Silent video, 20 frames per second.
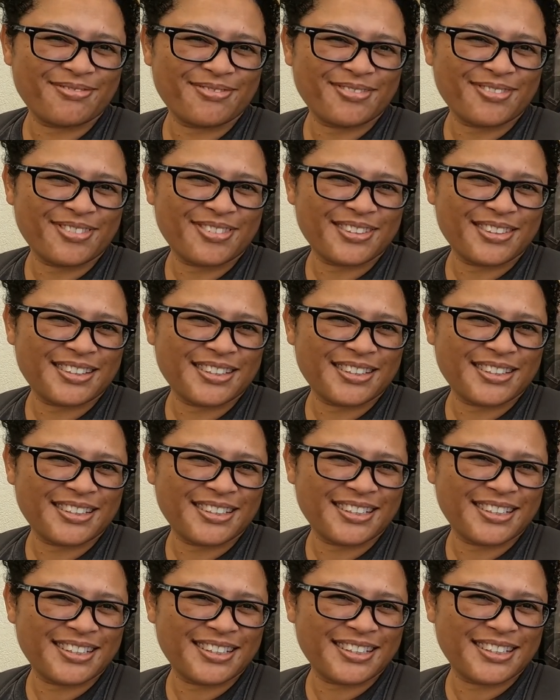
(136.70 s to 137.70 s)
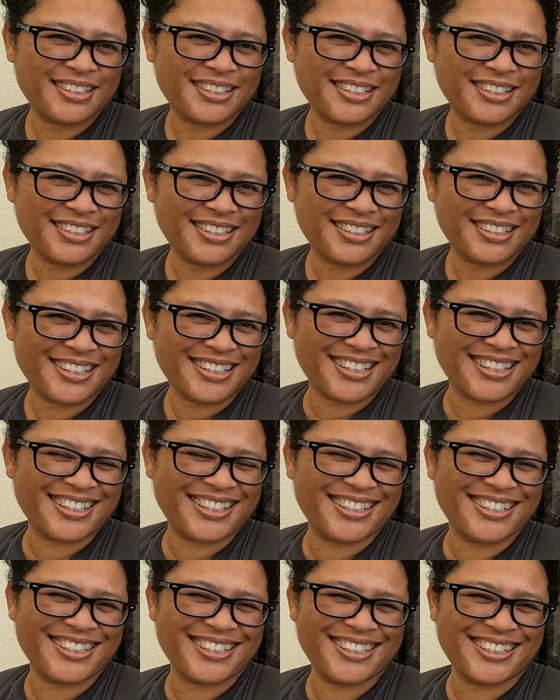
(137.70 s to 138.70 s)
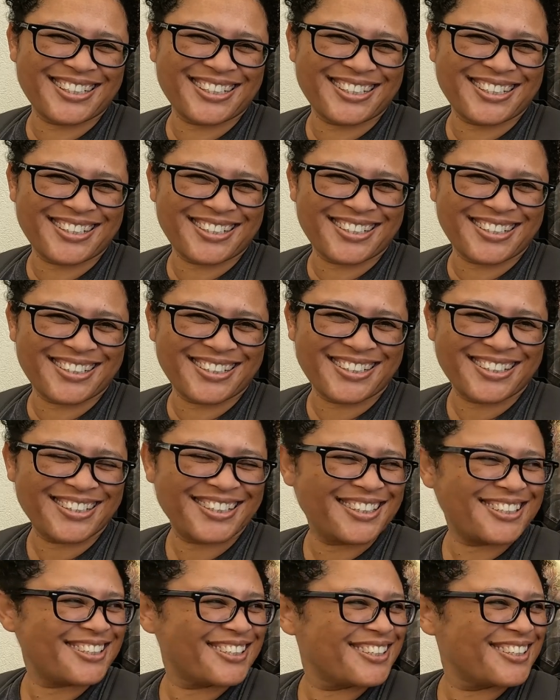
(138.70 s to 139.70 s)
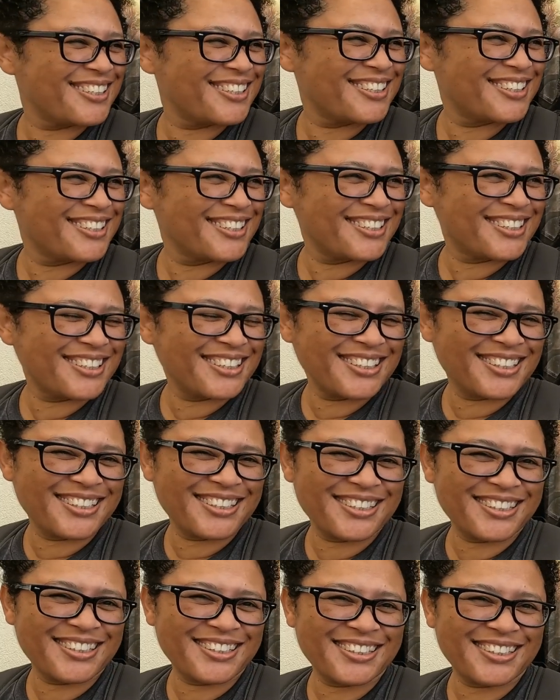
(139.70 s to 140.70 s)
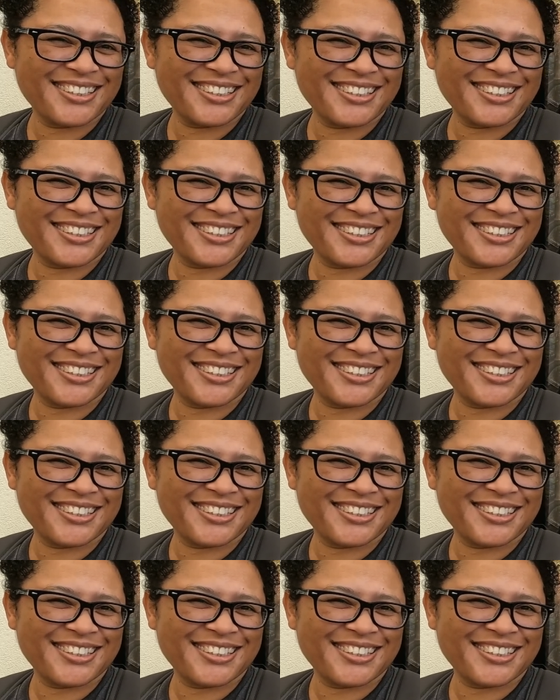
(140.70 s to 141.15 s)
[no speech]